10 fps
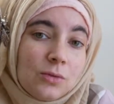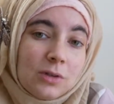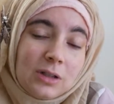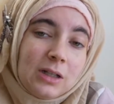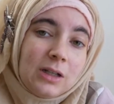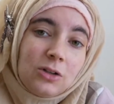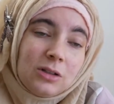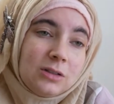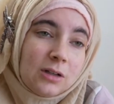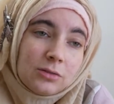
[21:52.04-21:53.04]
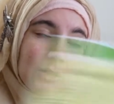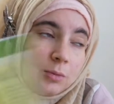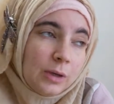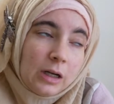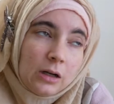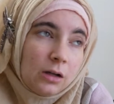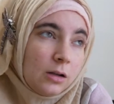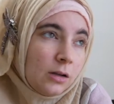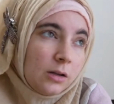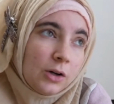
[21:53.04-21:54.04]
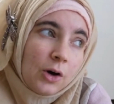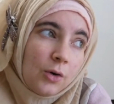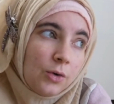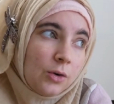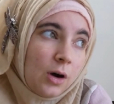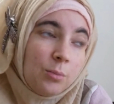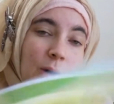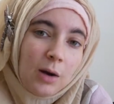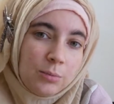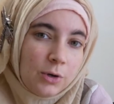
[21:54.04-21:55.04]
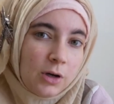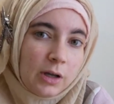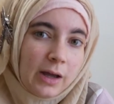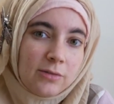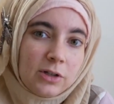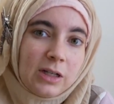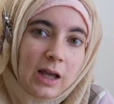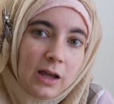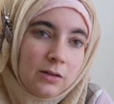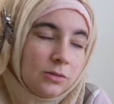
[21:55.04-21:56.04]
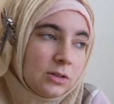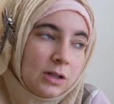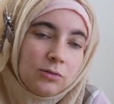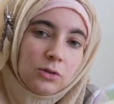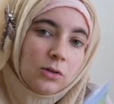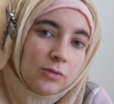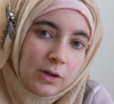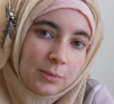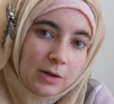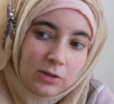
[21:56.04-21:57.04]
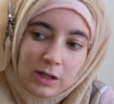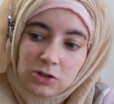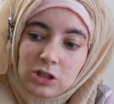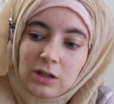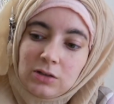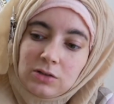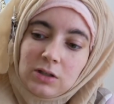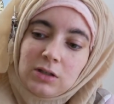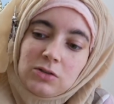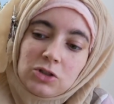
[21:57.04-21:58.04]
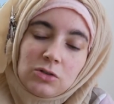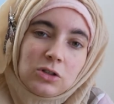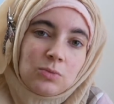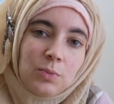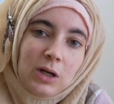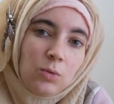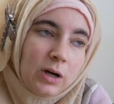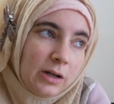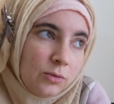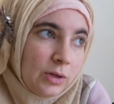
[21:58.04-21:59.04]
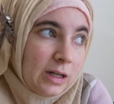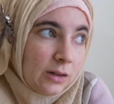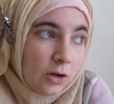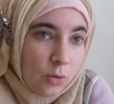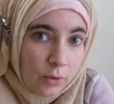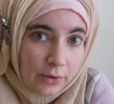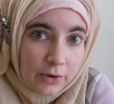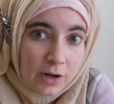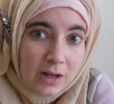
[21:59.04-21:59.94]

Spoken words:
Lily could definitely read, you know, a Bob book every day, several of them every day. She'll just pick one and read in the corner.